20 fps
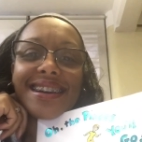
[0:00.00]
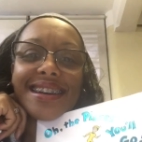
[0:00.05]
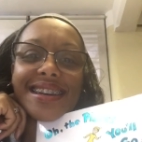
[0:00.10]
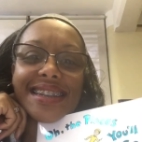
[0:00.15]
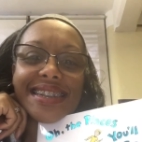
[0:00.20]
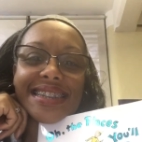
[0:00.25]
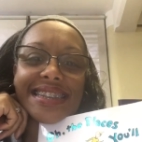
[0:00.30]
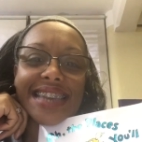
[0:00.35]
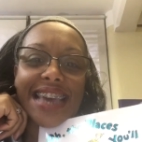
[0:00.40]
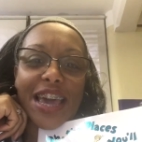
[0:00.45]

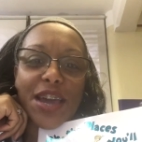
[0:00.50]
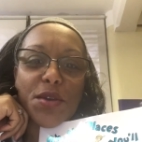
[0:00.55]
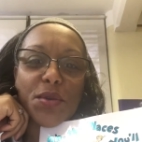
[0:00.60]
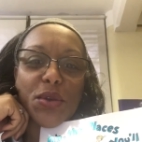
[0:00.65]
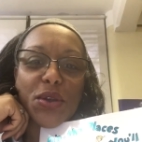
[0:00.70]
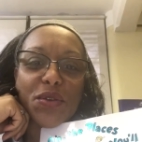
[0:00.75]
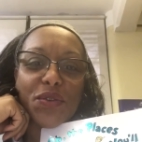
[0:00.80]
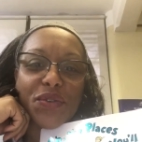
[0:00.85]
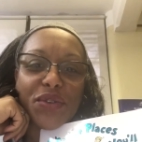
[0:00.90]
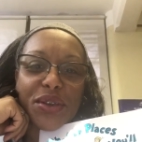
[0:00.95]
Good day,
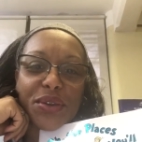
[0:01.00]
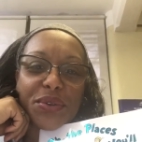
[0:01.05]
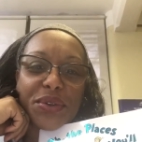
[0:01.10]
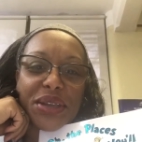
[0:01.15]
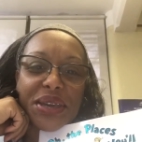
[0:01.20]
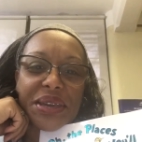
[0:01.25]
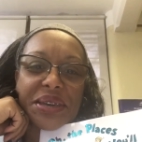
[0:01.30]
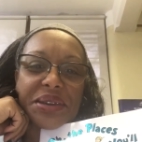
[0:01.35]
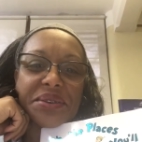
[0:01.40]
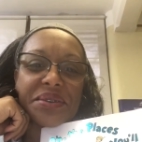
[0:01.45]
Greenfield
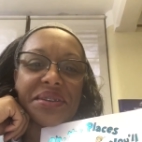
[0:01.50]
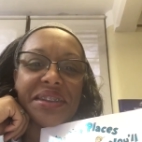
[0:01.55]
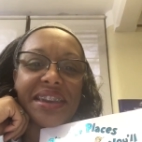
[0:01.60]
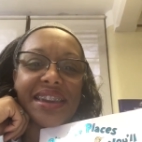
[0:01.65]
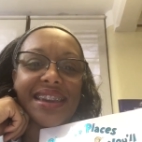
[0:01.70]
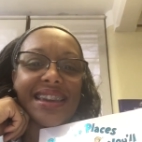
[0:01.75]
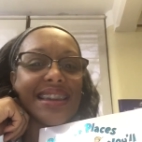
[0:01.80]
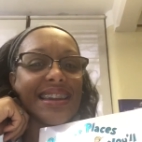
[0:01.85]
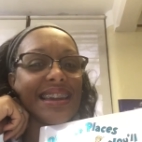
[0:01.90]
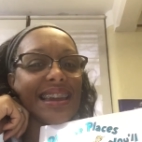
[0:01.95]

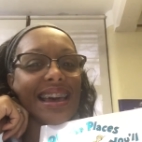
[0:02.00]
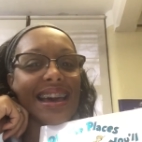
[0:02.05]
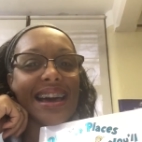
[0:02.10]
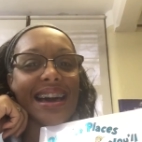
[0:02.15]
Union.